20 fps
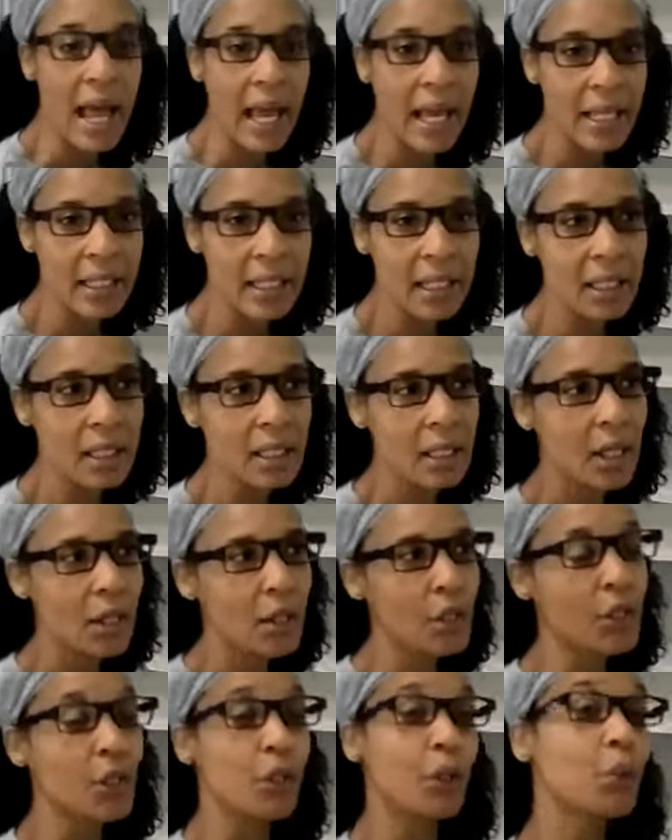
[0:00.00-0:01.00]
adding.
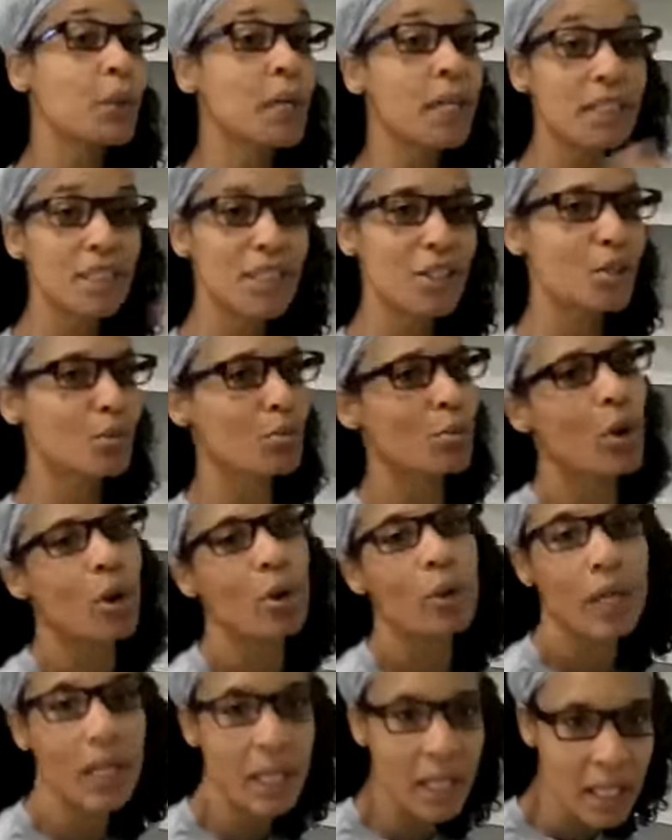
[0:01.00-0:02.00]
You get to
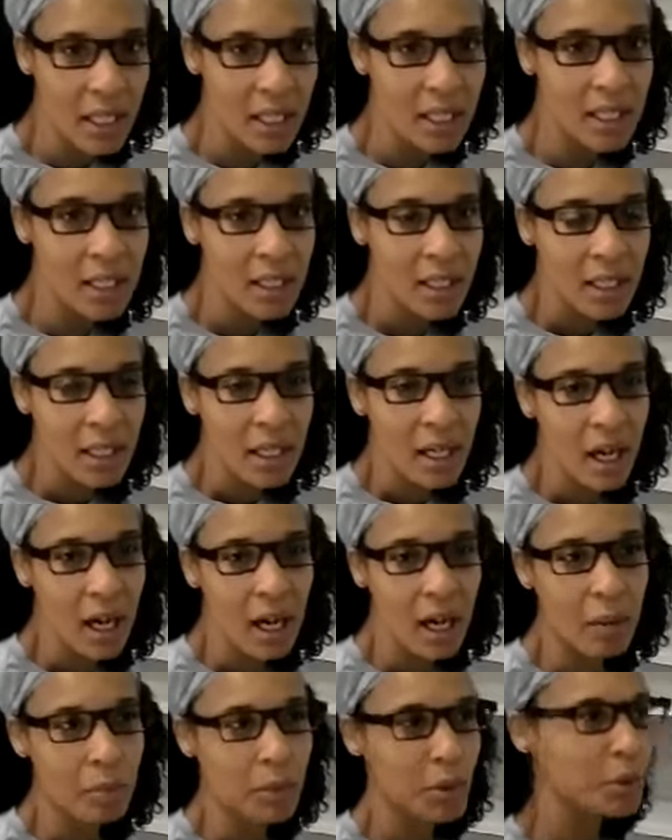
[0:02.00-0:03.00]
throw in
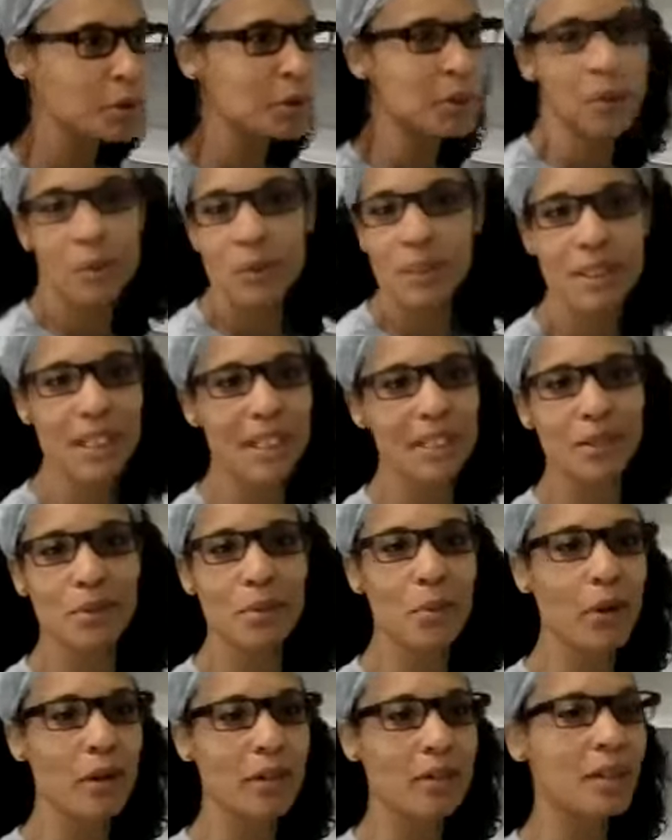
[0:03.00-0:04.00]
your 2 cents
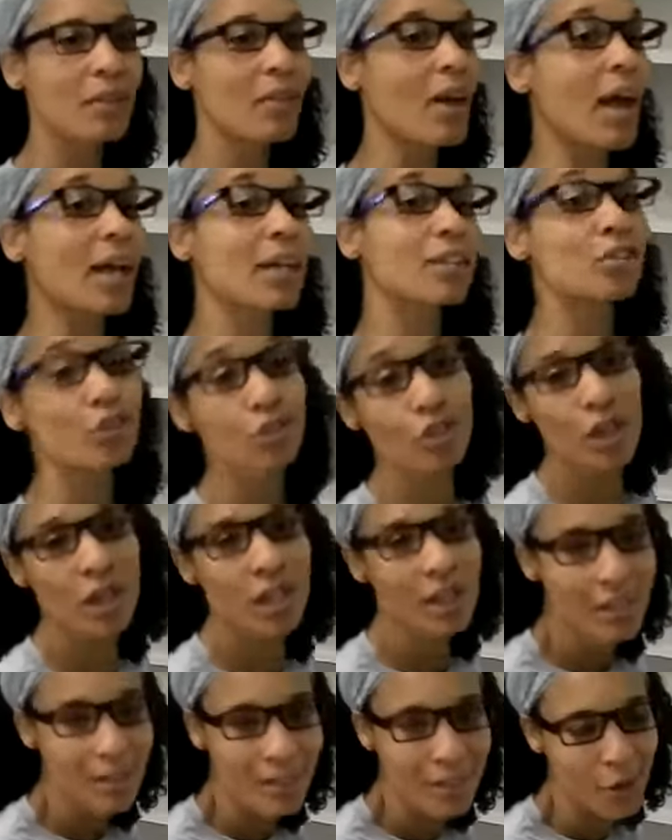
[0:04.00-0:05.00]
worth of
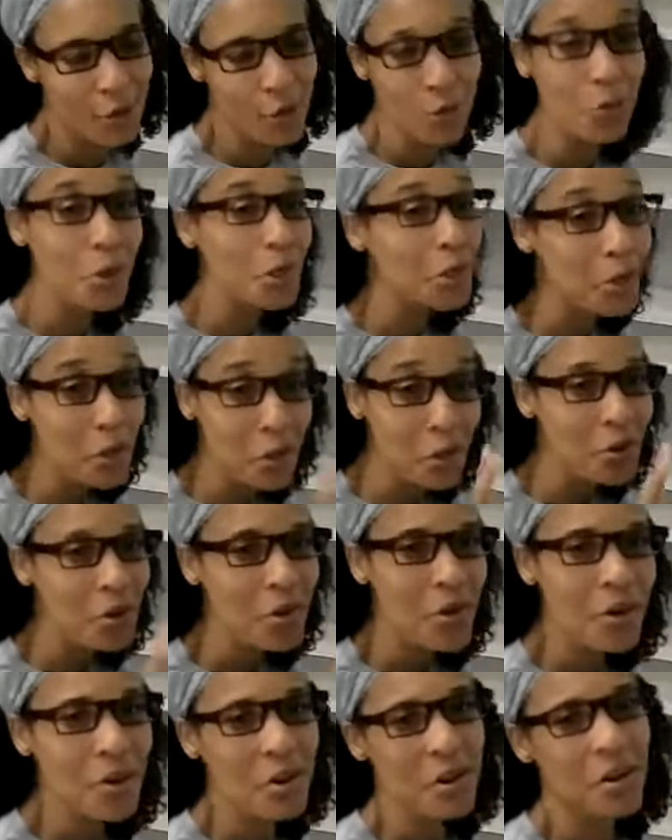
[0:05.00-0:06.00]
extra or rigor
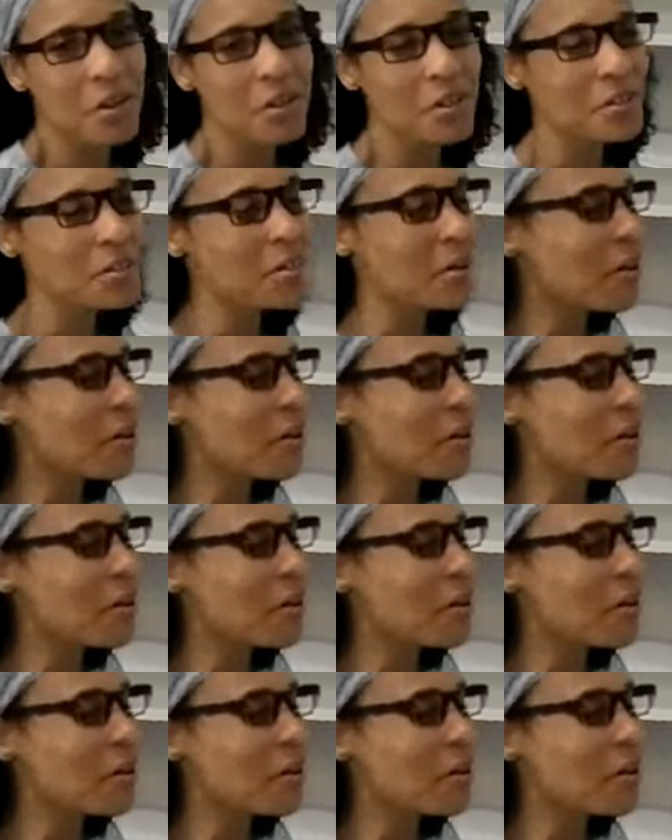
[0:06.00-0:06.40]
or,